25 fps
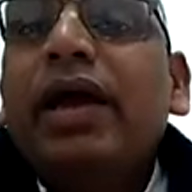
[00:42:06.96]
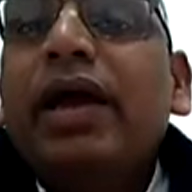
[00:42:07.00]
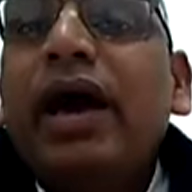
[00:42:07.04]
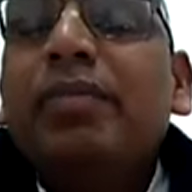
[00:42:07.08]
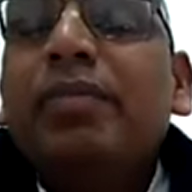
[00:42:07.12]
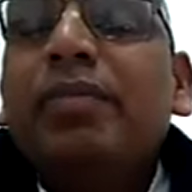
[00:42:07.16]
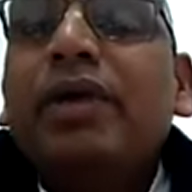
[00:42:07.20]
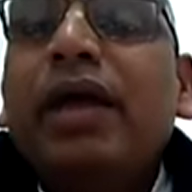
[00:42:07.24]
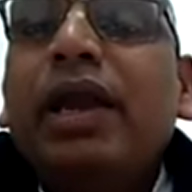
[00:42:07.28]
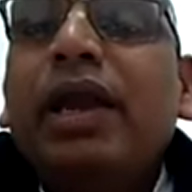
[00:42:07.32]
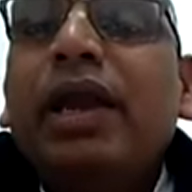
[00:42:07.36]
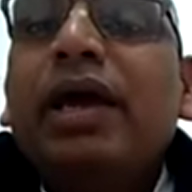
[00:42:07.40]

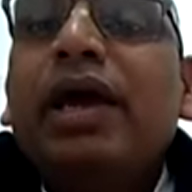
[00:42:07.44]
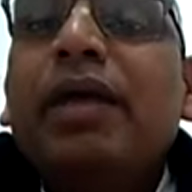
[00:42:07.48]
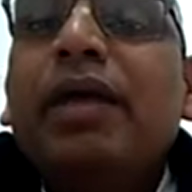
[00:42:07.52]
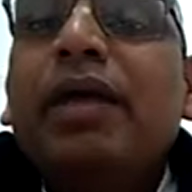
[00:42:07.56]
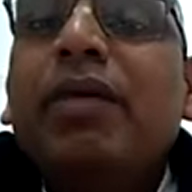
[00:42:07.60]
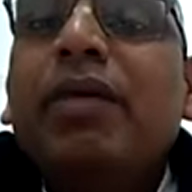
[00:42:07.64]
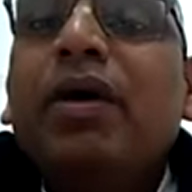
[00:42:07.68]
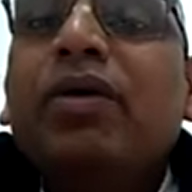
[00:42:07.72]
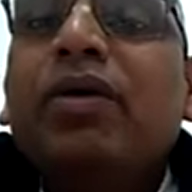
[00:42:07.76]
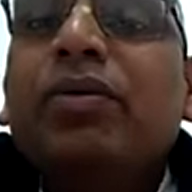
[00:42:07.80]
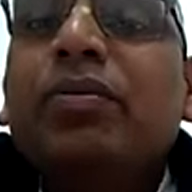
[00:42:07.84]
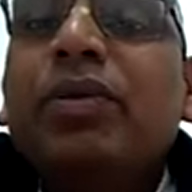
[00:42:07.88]
I'm telling
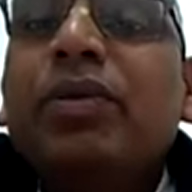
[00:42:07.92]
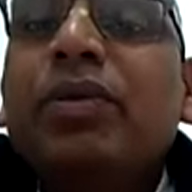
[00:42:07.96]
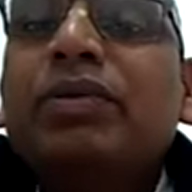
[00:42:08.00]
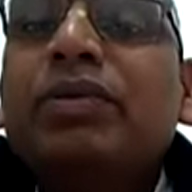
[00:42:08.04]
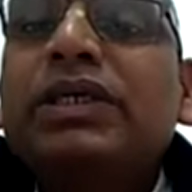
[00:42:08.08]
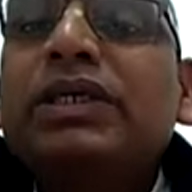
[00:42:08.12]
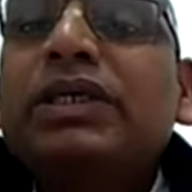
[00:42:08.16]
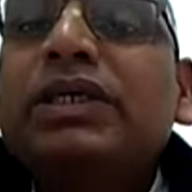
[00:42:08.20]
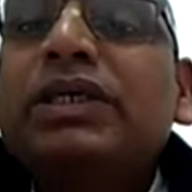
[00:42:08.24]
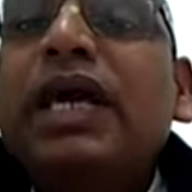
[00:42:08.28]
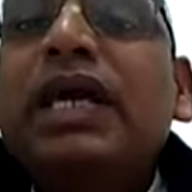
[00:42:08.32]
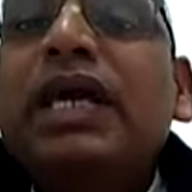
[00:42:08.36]
about
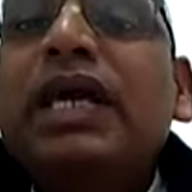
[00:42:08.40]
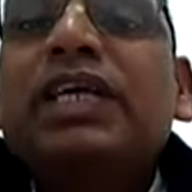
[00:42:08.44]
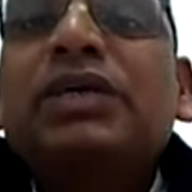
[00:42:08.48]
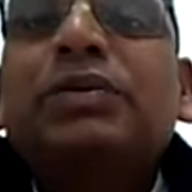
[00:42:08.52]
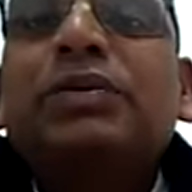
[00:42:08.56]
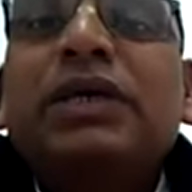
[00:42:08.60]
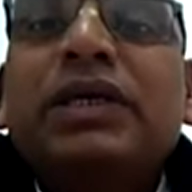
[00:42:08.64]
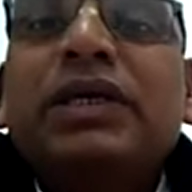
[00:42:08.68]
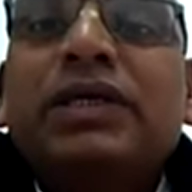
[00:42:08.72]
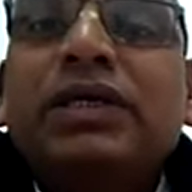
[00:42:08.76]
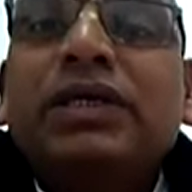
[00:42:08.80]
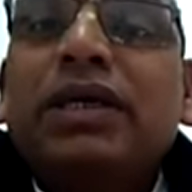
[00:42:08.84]
Prabhuji
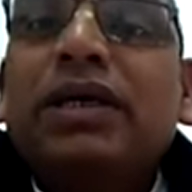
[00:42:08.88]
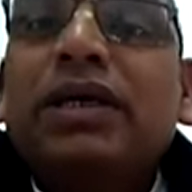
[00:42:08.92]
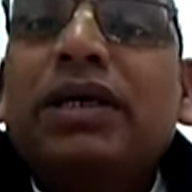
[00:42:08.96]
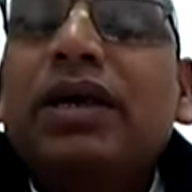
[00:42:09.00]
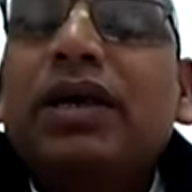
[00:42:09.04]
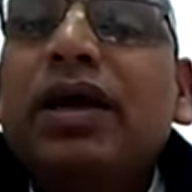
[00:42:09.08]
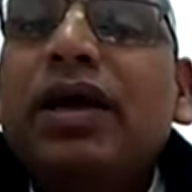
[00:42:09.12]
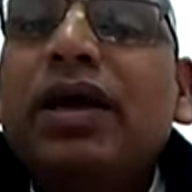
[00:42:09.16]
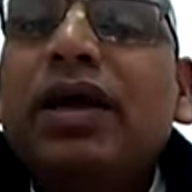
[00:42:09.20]
satisfaction.